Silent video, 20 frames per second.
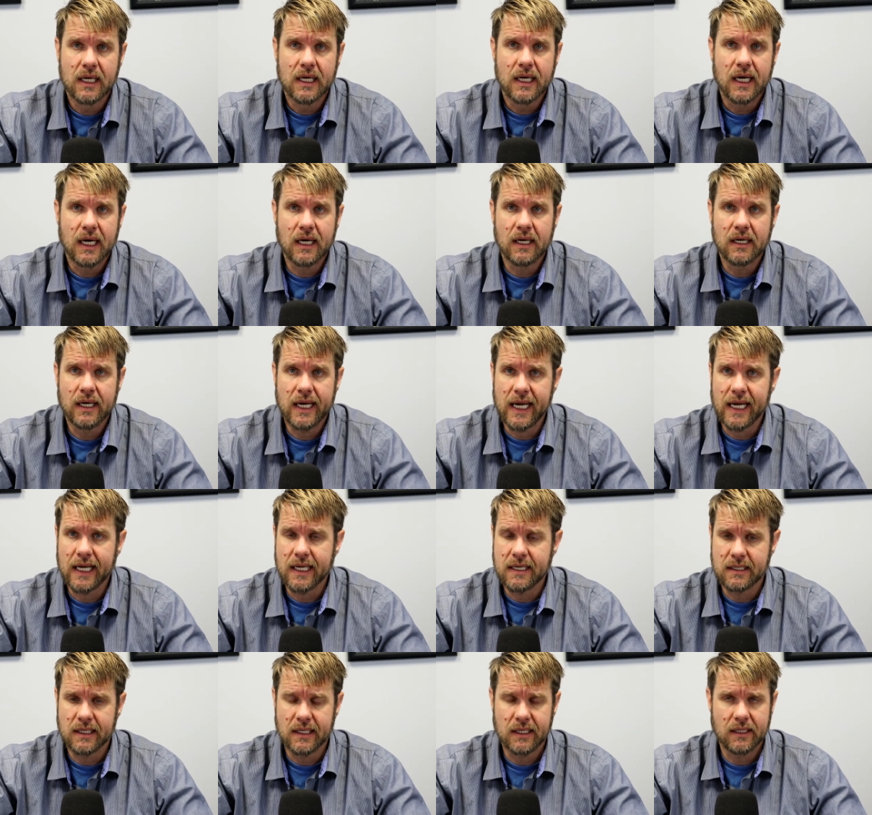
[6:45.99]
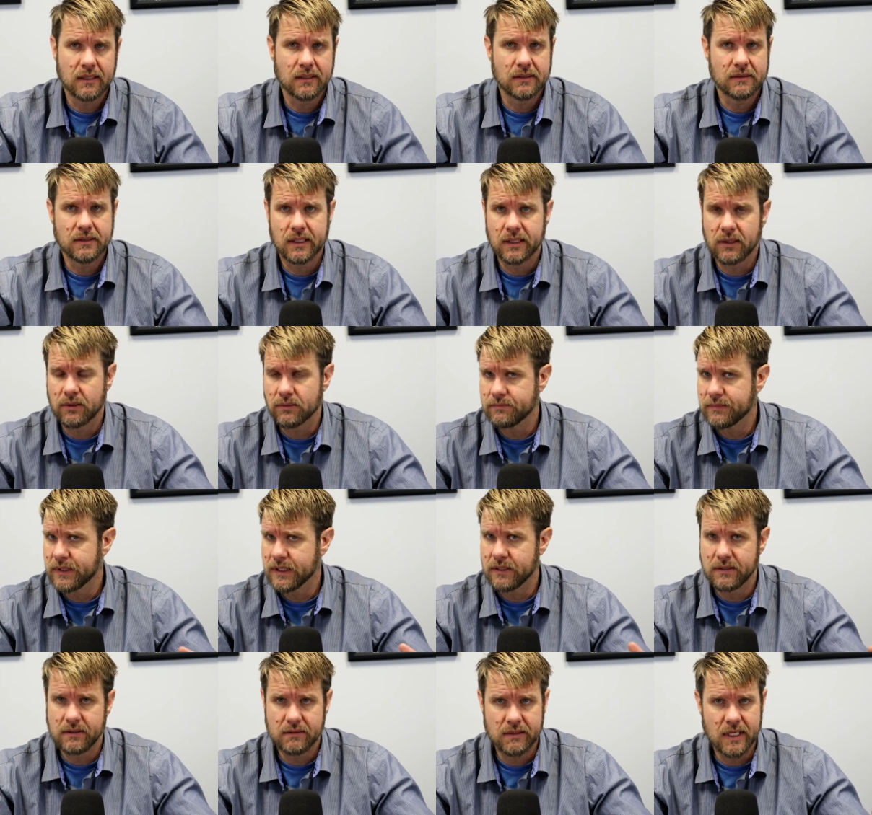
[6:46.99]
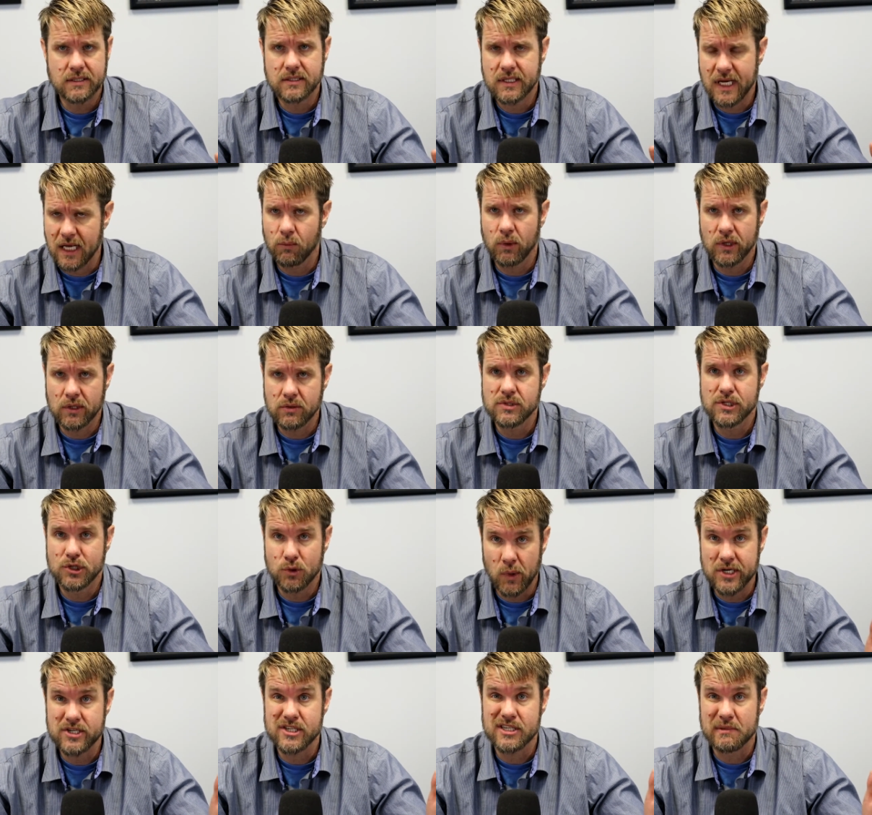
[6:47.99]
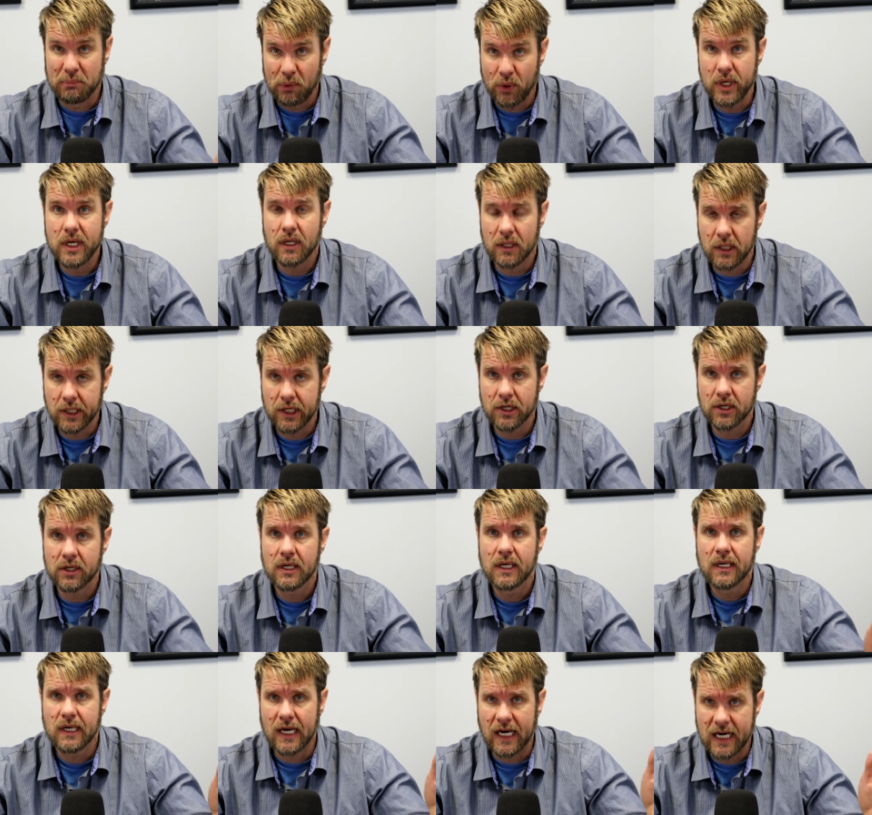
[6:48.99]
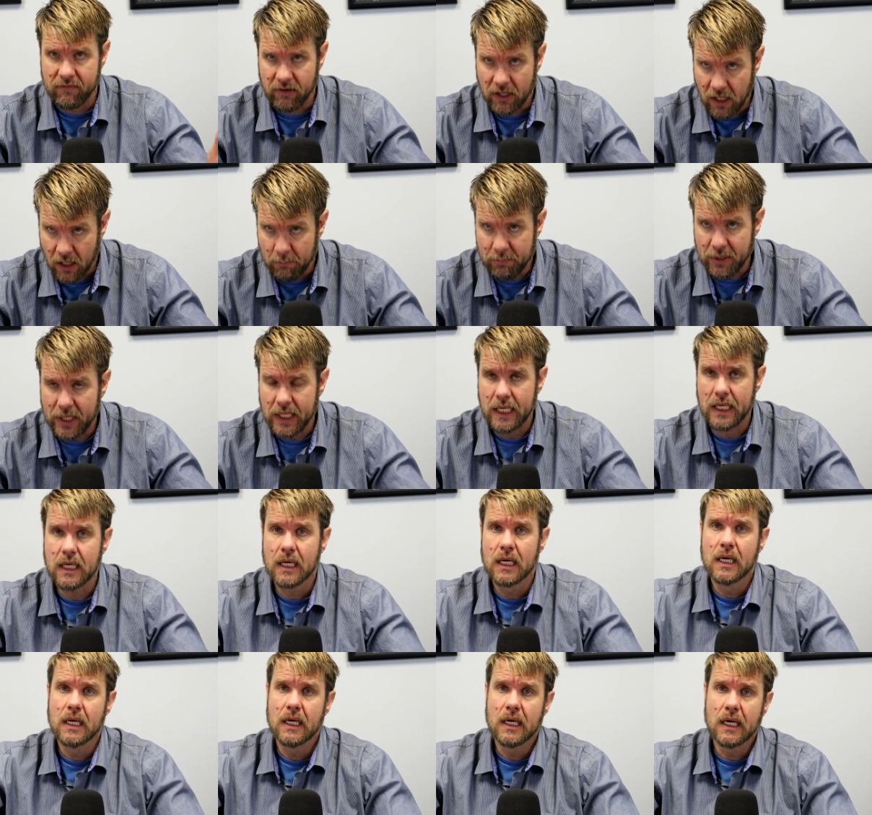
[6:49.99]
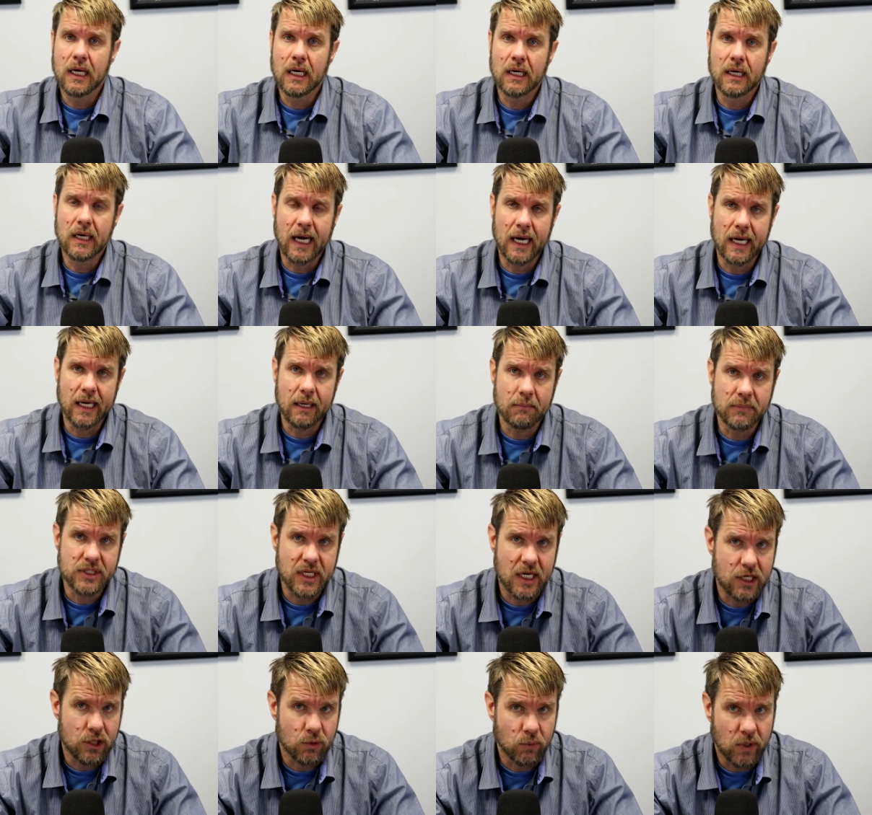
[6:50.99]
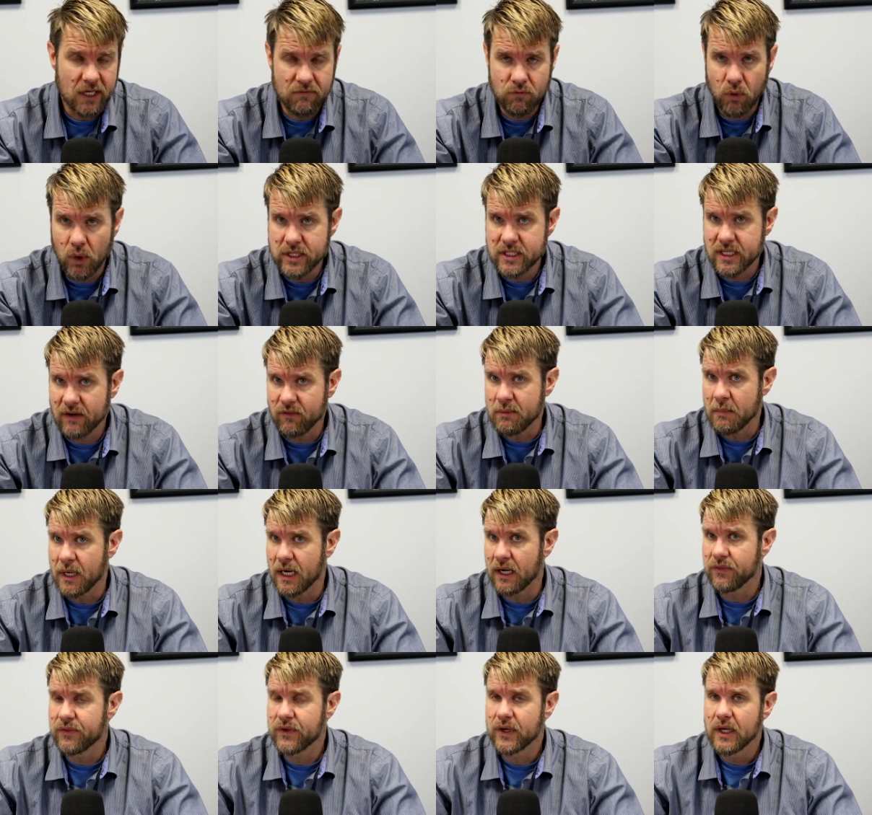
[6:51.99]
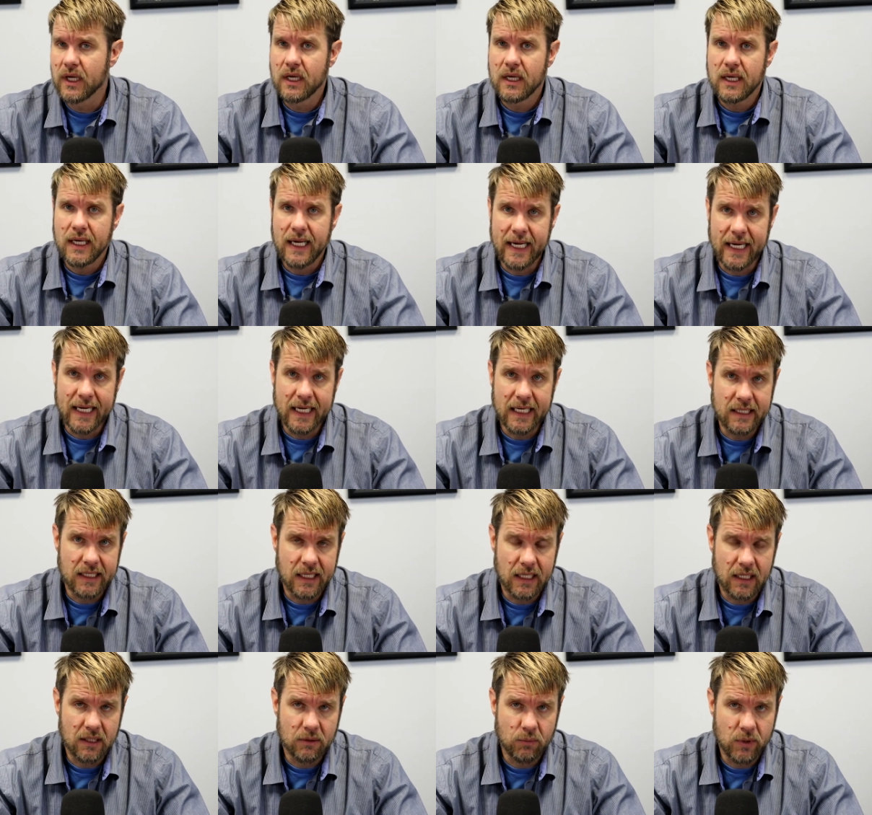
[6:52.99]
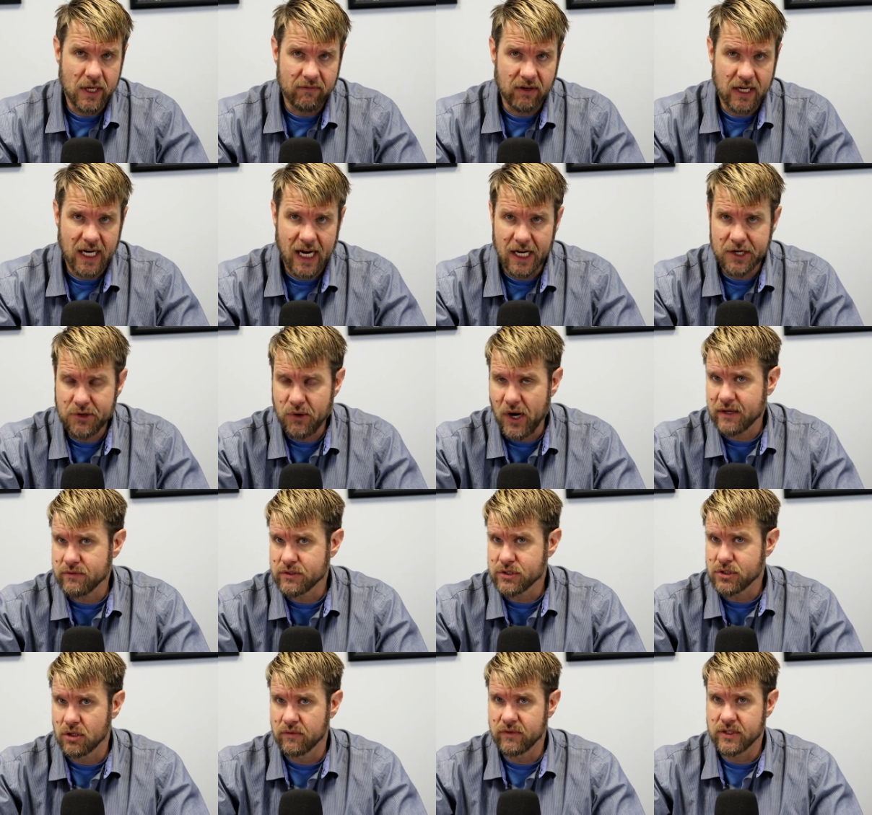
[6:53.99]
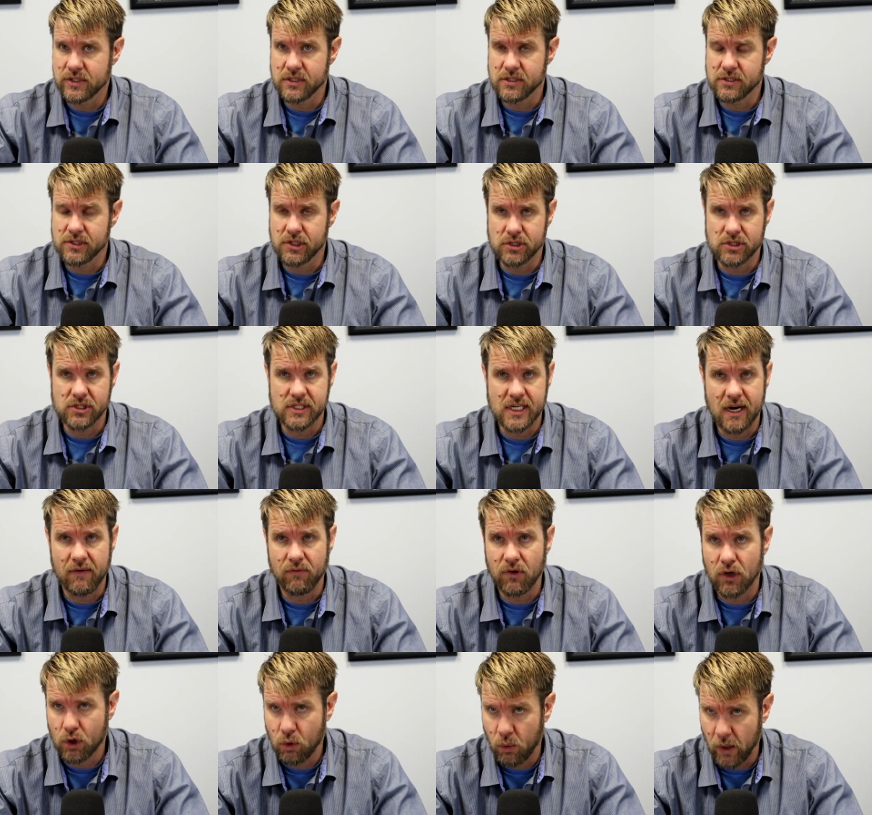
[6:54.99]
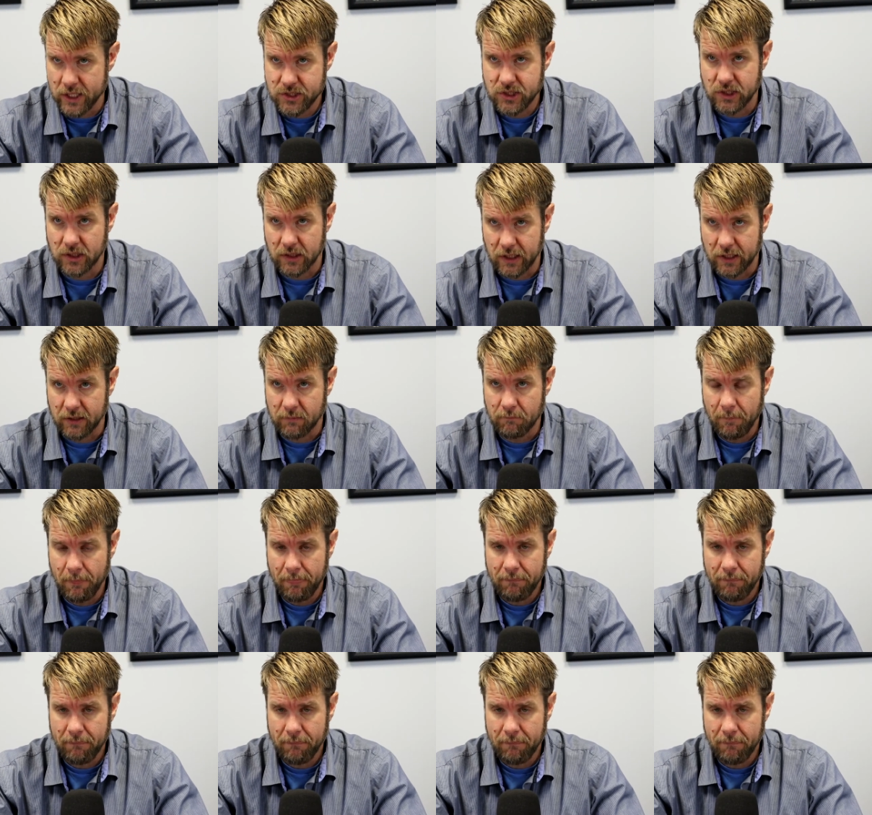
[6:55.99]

it's kind of one of those situations. It's pretty clear. I have a company. I am sending you an invoice every month, and we have a contract for services. There's never a question there.